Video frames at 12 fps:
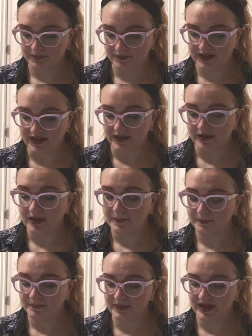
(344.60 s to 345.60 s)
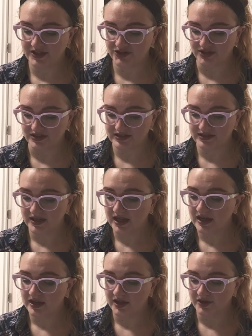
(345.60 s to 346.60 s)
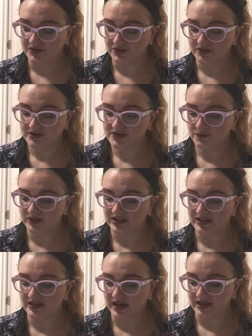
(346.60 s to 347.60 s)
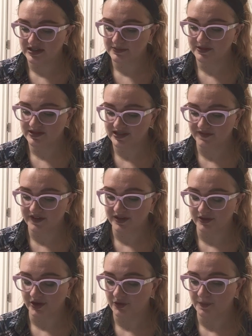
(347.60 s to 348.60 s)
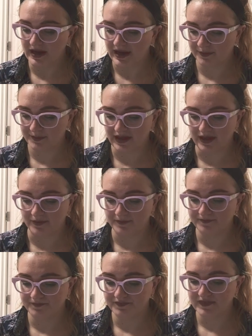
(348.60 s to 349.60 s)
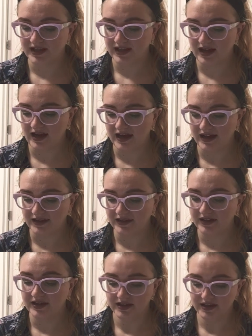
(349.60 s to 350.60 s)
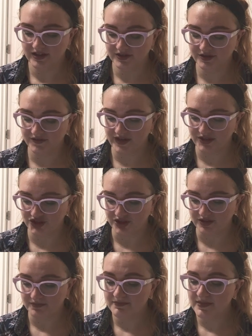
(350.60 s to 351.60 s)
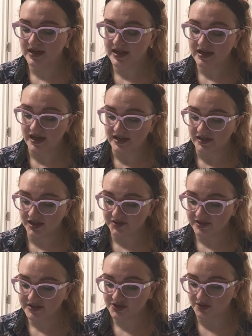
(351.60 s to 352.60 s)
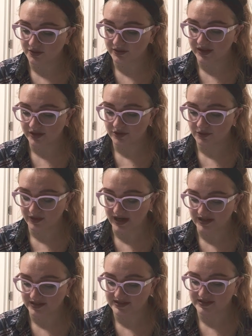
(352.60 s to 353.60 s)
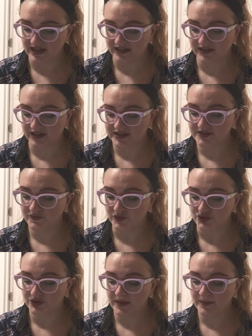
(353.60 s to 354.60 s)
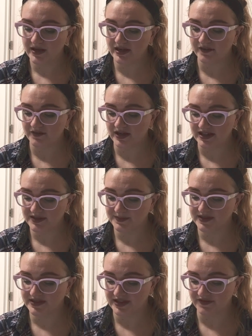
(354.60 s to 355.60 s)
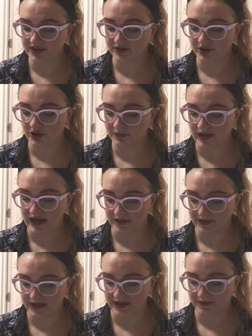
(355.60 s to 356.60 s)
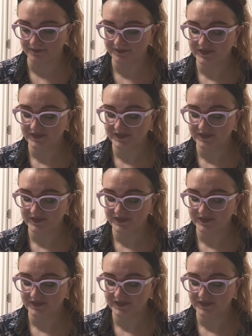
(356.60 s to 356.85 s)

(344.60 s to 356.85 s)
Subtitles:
P. Patient. Adults with nonspecific low back pain. I. Intervention. Adherence to clinical practice guidelines for treatment of nonspecific low back pain.